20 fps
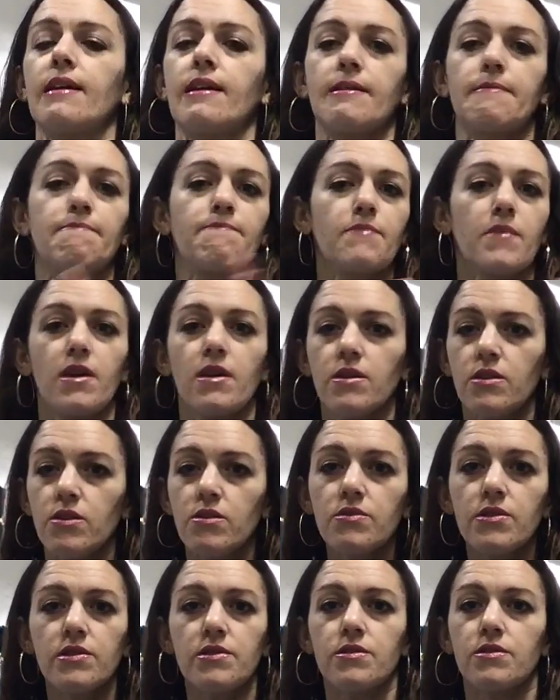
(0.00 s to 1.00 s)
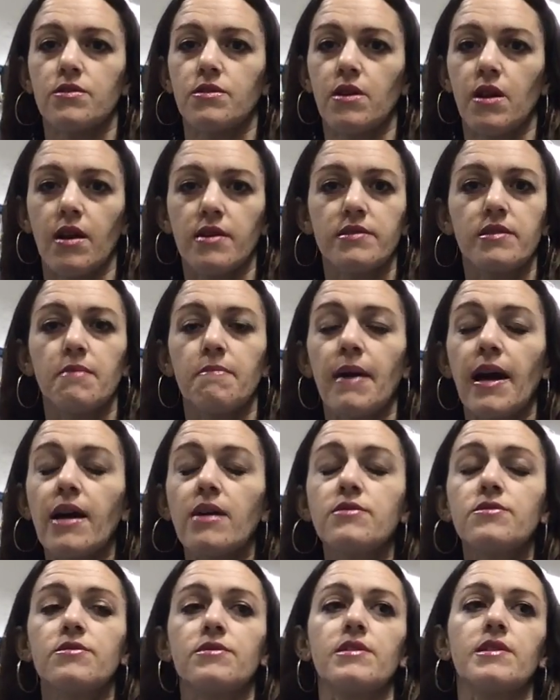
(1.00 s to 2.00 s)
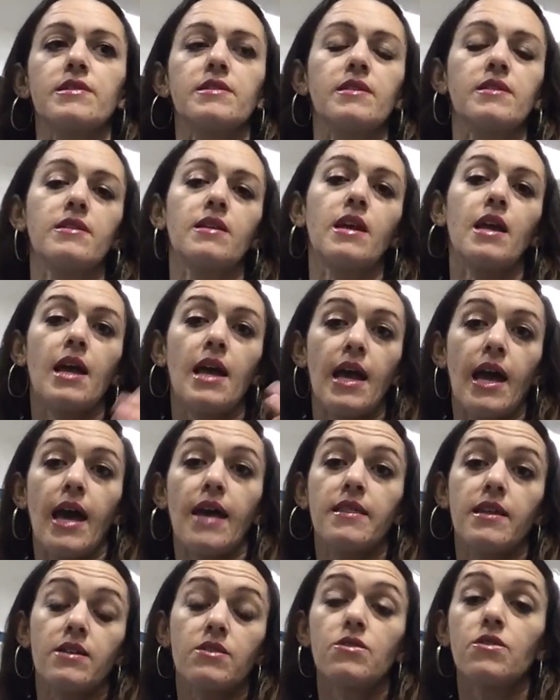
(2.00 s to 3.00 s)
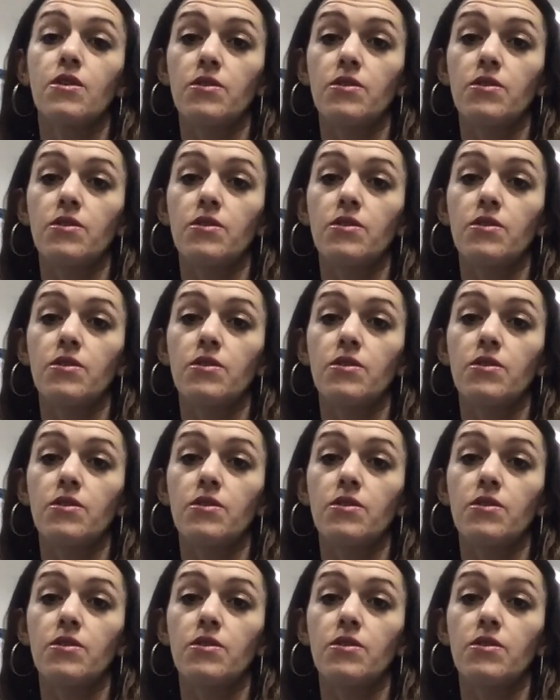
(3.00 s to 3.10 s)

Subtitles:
Like, you just cross the boundaries and then